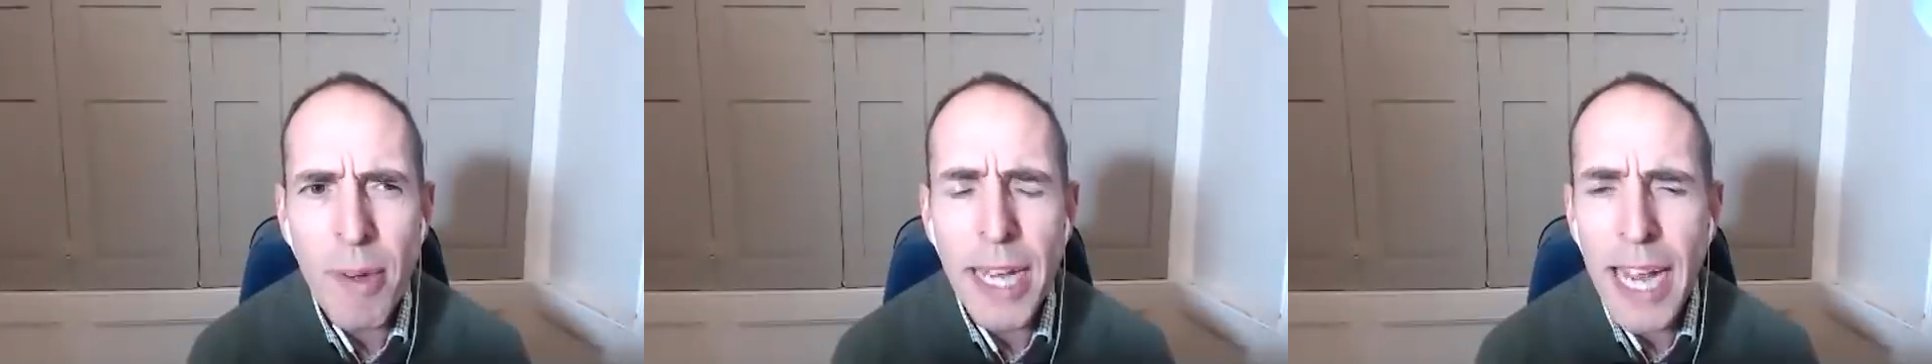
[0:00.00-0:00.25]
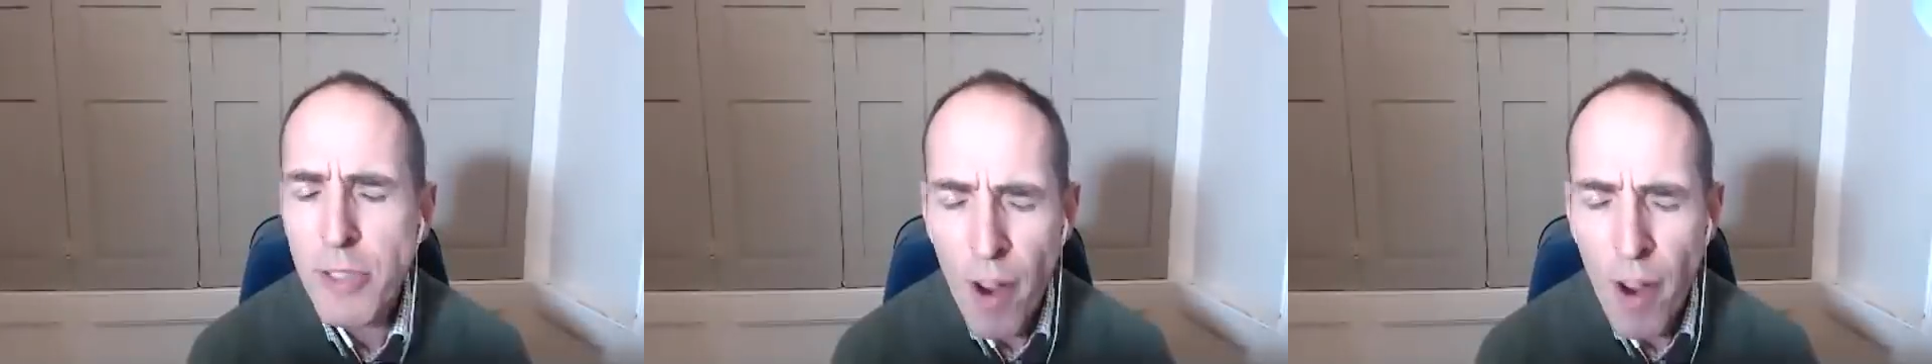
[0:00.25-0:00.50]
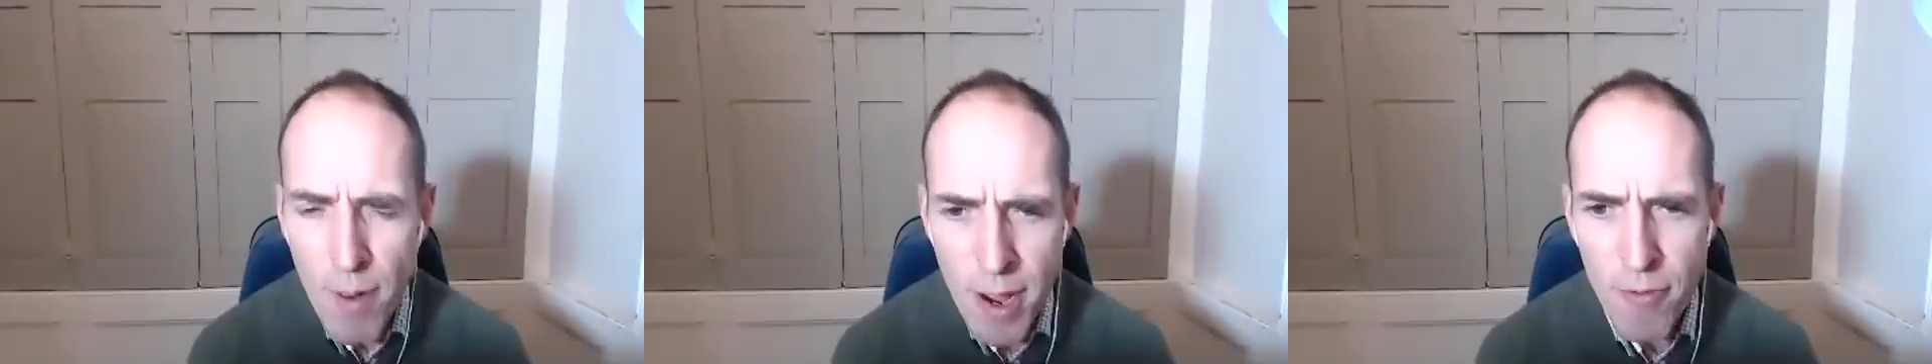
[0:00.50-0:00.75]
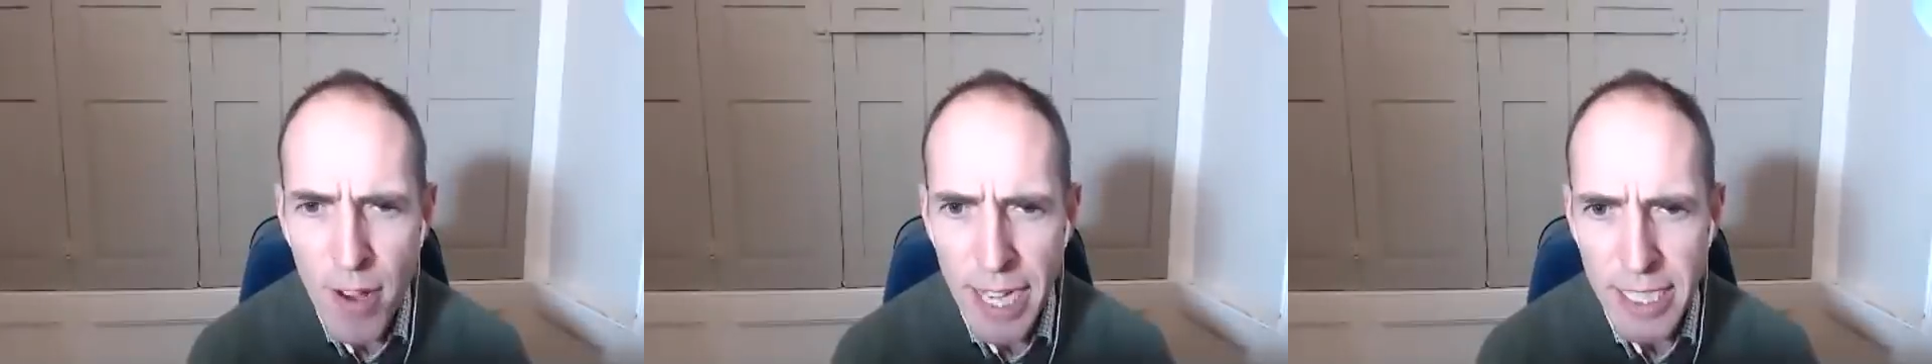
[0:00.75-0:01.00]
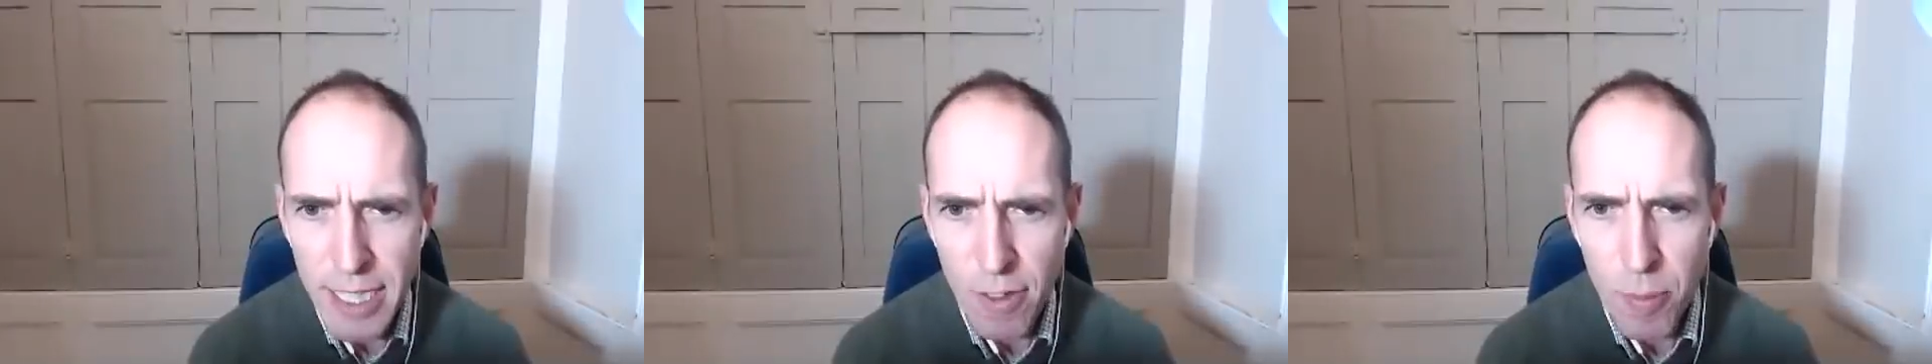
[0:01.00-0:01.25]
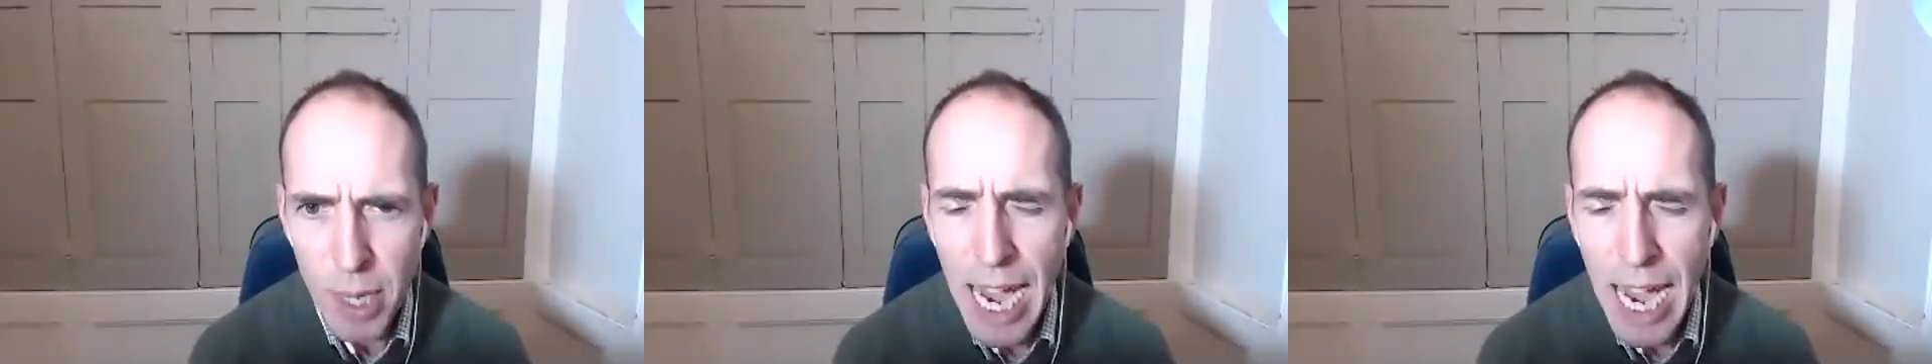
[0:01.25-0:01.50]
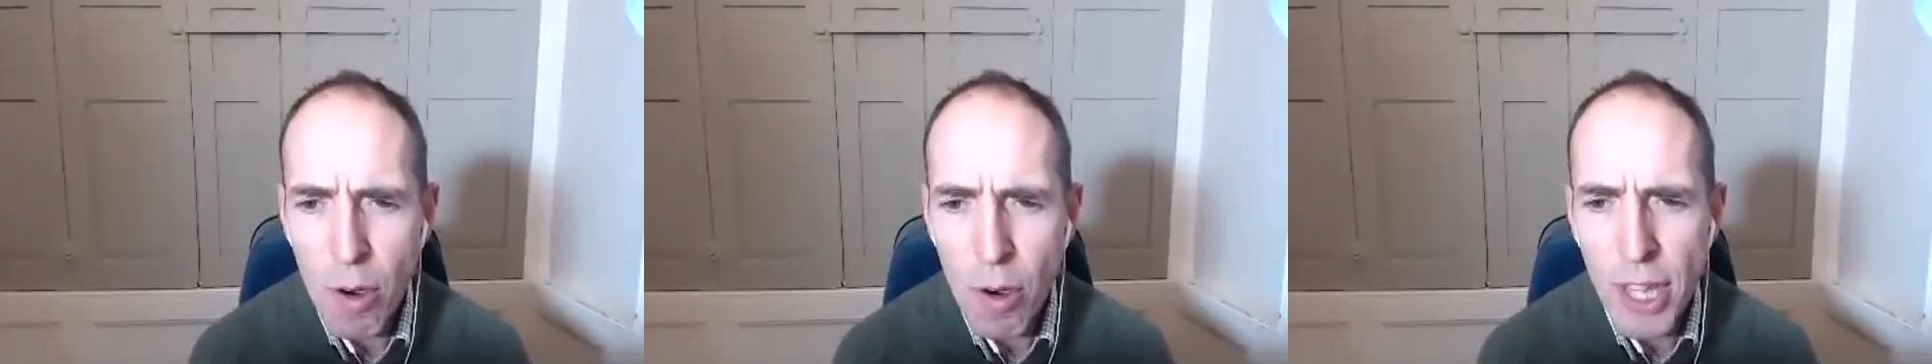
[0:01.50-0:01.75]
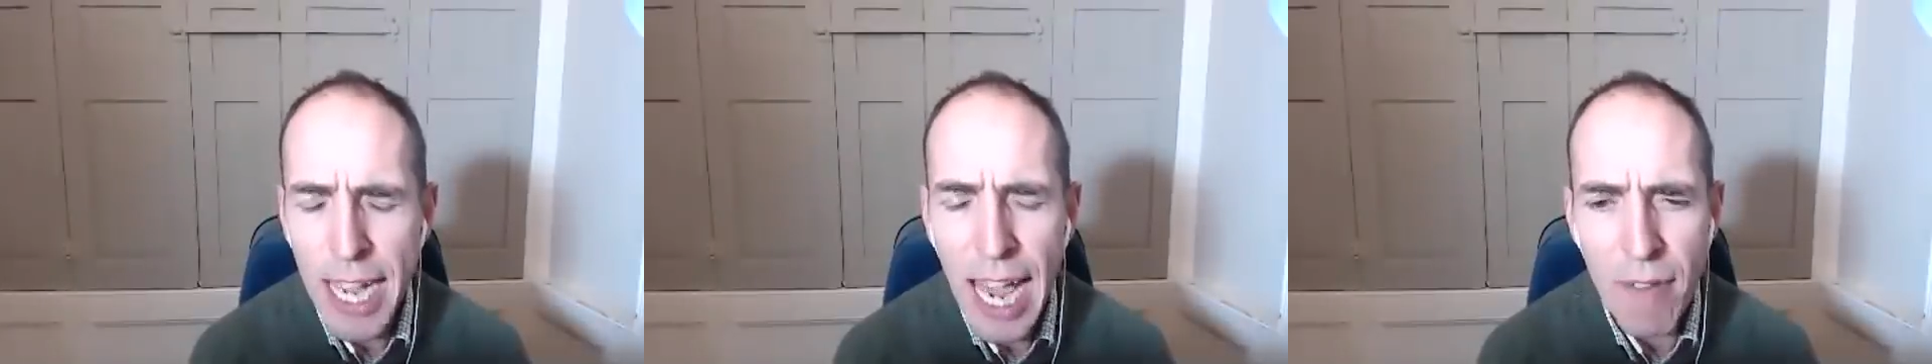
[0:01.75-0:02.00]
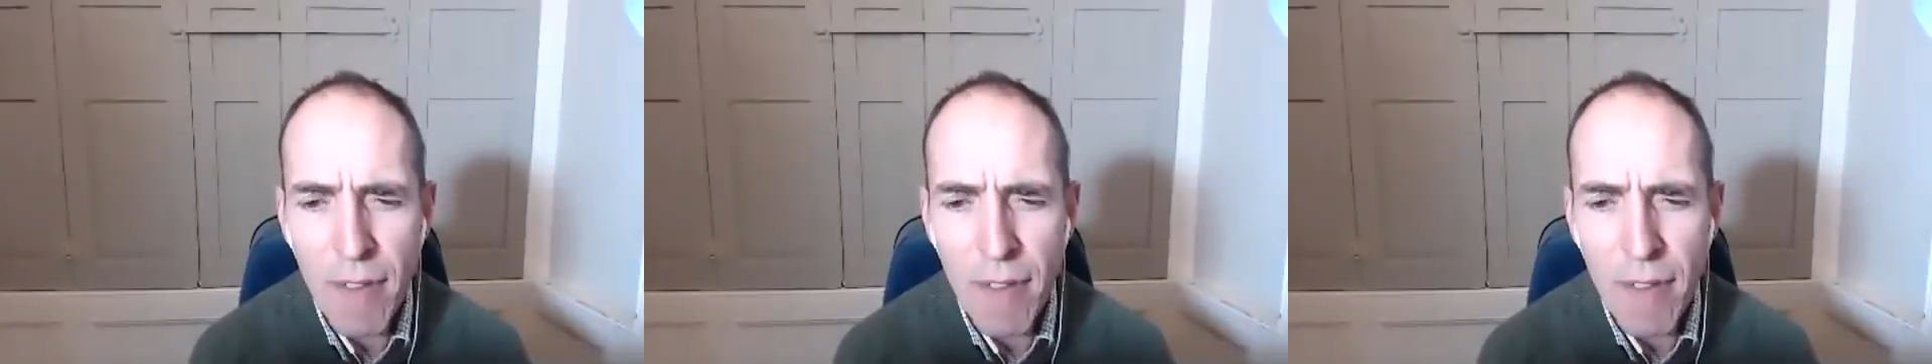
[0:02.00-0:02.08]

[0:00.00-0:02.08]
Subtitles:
it's very effective, but how are they ever